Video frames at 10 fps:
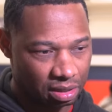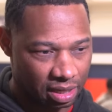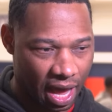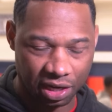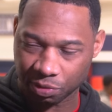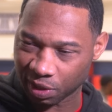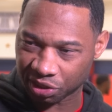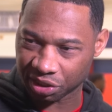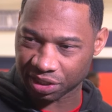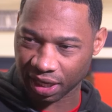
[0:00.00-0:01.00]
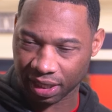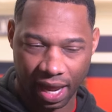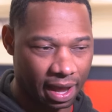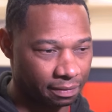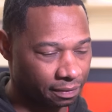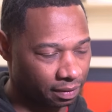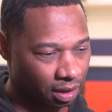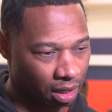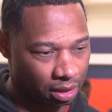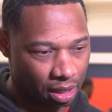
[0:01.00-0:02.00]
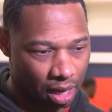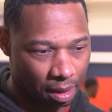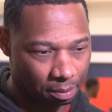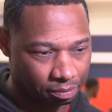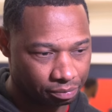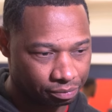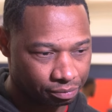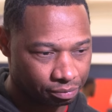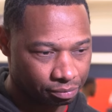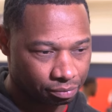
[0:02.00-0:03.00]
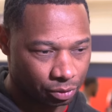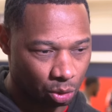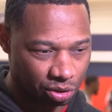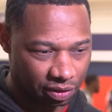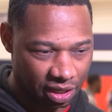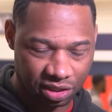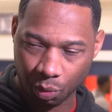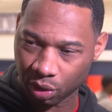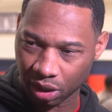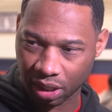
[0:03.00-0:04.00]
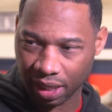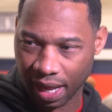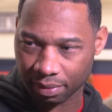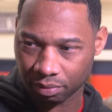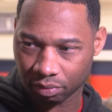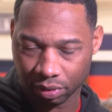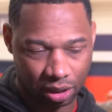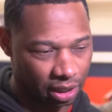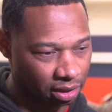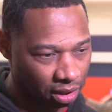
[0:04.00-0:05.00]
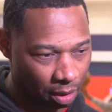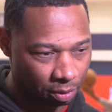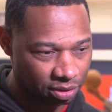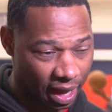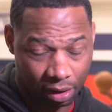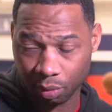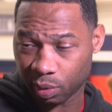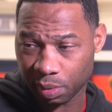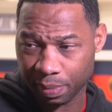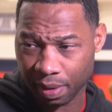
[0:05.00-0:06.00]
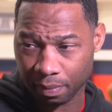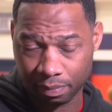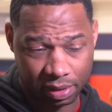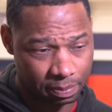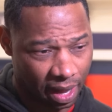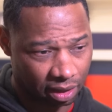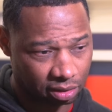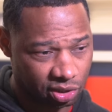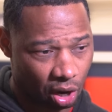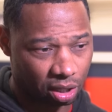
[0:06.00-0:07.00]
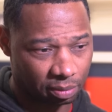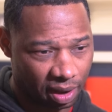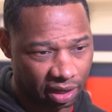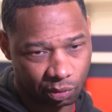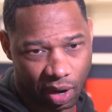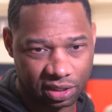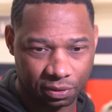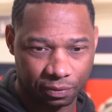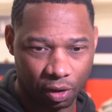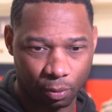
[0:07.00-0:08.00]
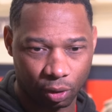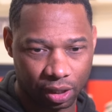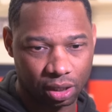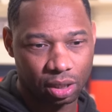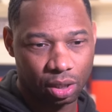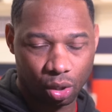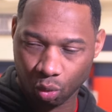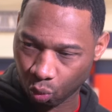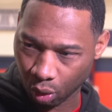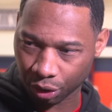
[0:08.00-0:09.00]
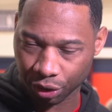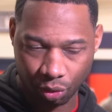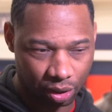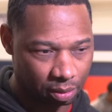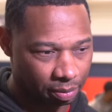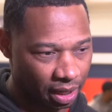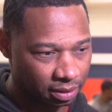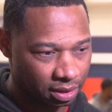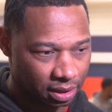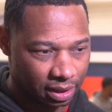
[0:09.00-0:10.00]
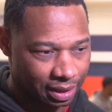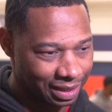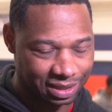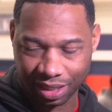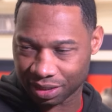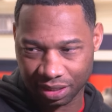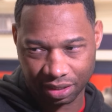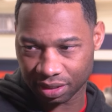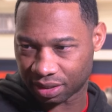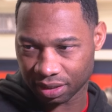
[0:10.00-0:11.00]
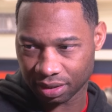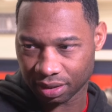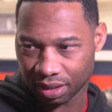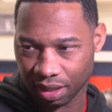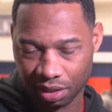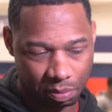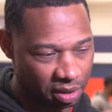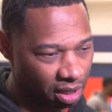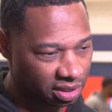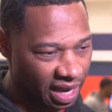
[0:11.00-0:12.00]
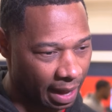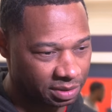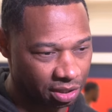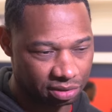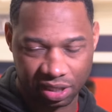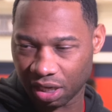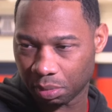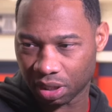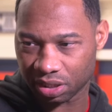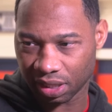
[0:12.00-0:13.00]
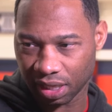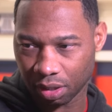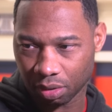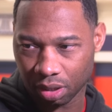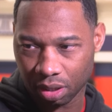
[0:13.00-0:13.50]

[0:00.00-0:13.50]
not as much in the second half. And um, those are things that we're looking at, looking at the numbers. How can we be, be better? Talking about it, watching film on it, working on it. But it's the consistency. And to be a top tier team in this league,